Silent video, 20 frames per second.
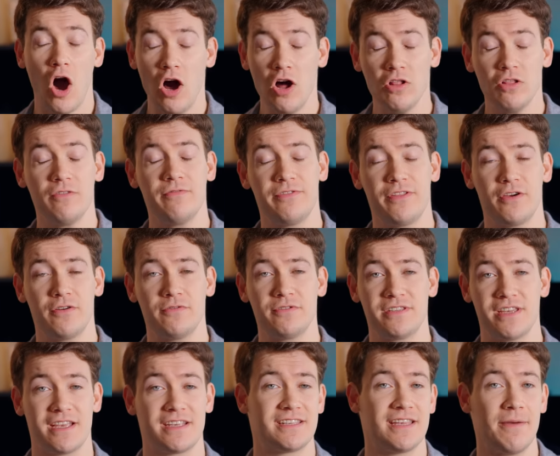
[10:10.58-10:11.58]
All of those,
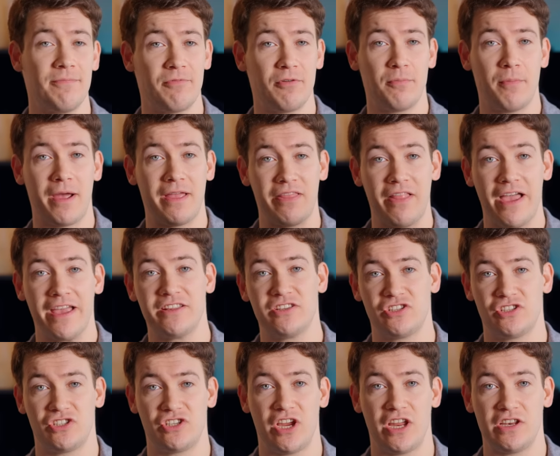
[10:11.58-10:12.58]
except for my
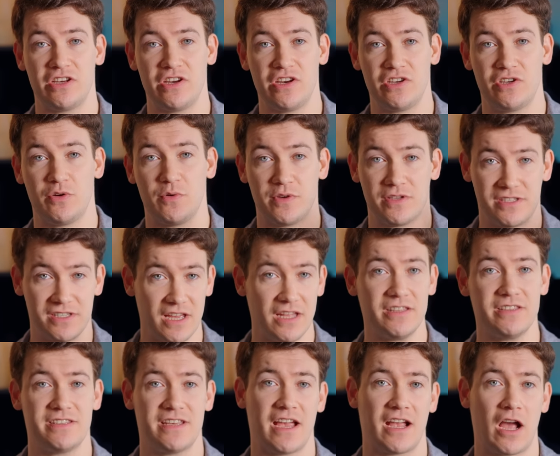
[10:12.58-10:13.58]
lights changing to a
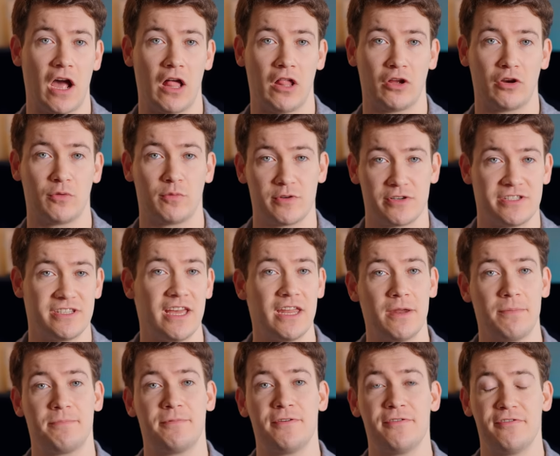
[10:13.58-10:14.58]
sunset color, were set
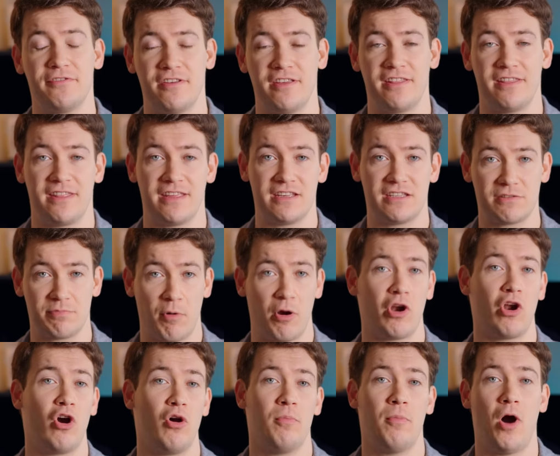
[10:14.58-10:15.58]
up using the smart
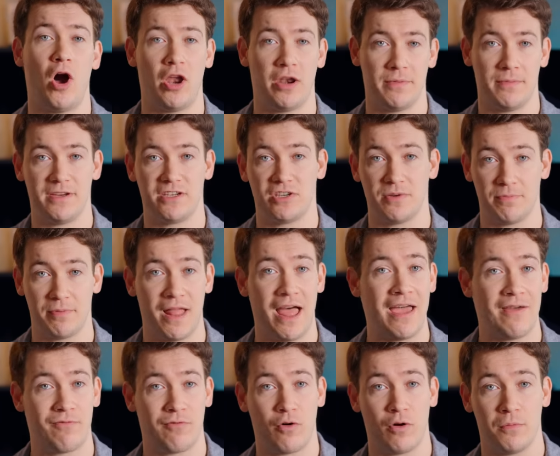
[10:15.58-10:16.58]
home automation
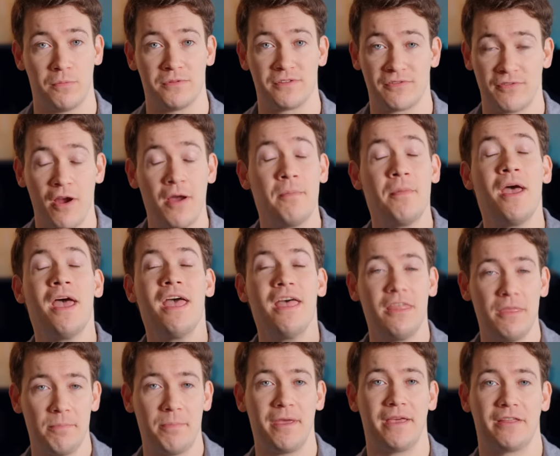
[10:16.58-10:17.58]
platforms from
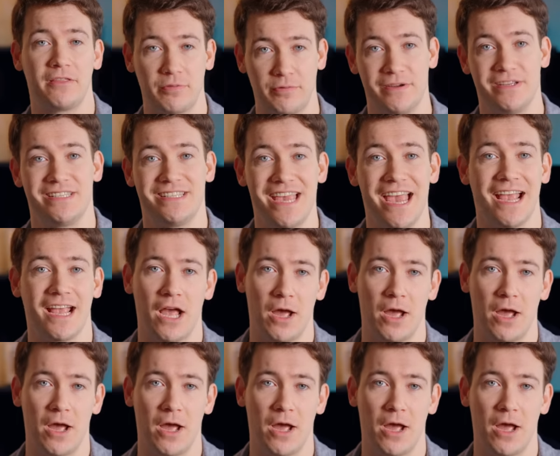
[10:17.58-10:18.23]
the big three tech